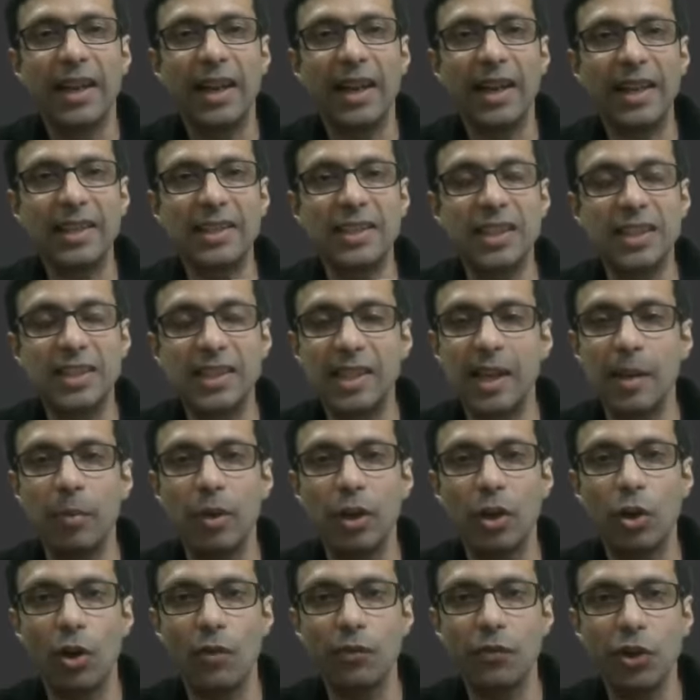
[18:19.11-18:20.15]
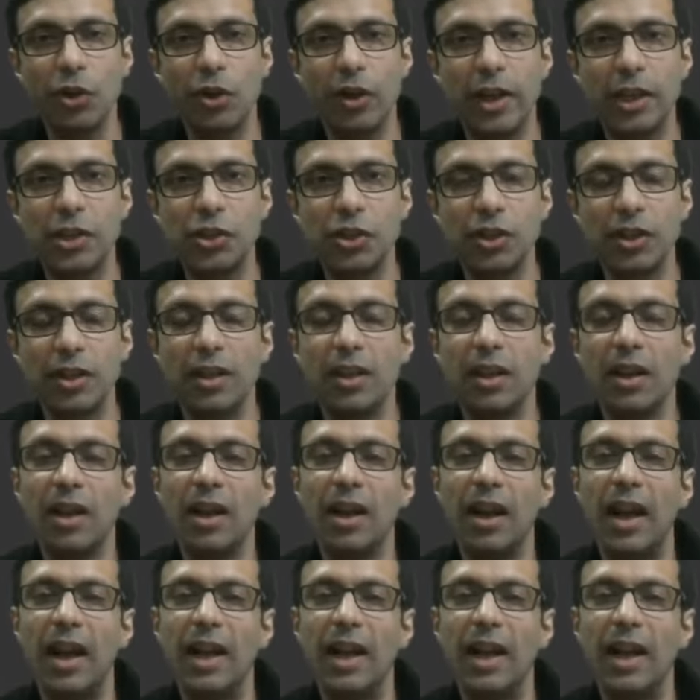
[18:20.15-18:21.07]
It has a stable configuration,